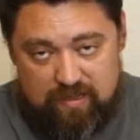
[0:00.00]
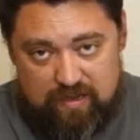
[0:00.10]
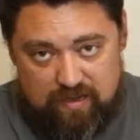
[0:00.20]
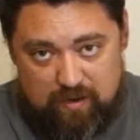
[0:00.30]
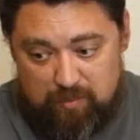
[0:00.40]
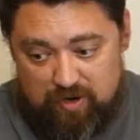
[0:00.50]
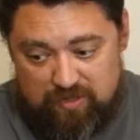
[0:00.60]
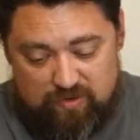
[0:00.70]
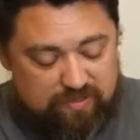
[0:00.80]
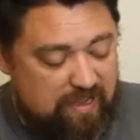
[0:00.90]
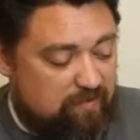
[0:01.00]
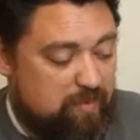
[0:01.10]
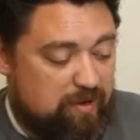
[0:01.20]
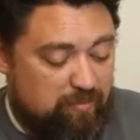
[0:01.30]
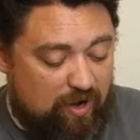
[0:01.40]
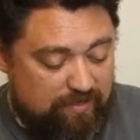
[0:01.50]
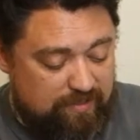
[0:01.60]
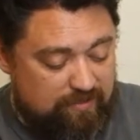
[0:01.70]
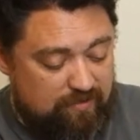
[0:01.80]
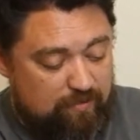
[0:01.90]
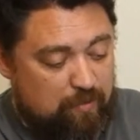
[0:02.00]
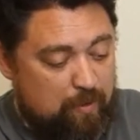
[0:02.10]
and can upgrade those and have a better processor.